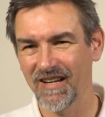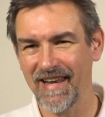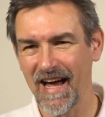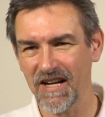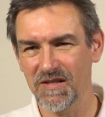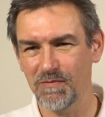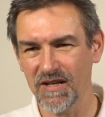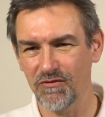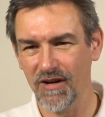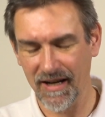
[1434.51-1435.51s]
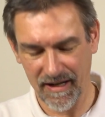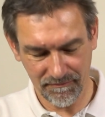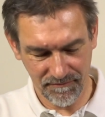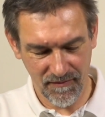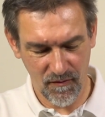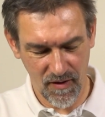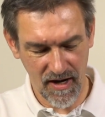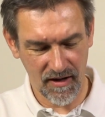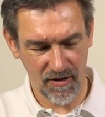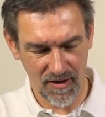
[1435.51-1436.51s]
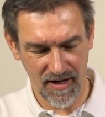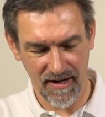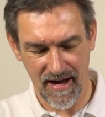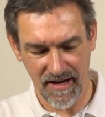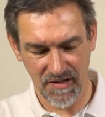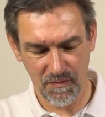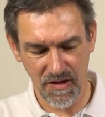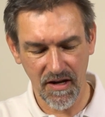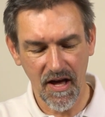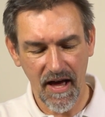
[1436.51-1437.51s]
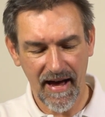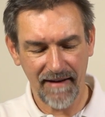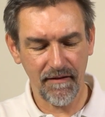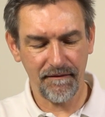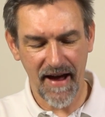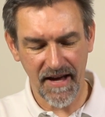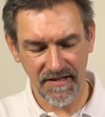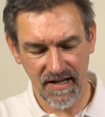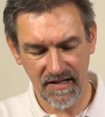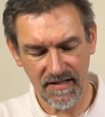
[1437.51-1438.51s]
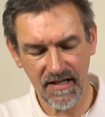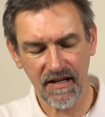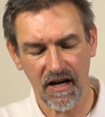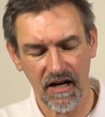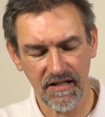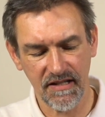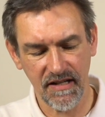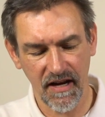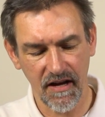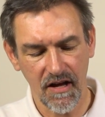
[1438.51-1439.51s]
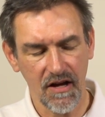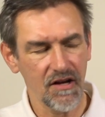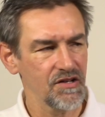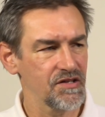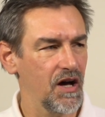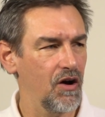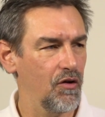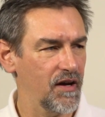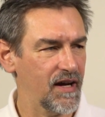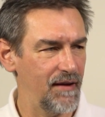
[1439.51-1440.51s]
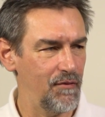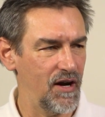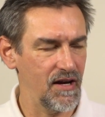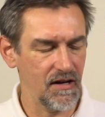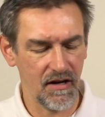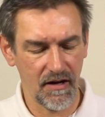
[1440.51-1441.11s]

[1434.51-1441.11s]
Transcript: Nice speed, really, really nice speed. I have a fast SD card here, so the camera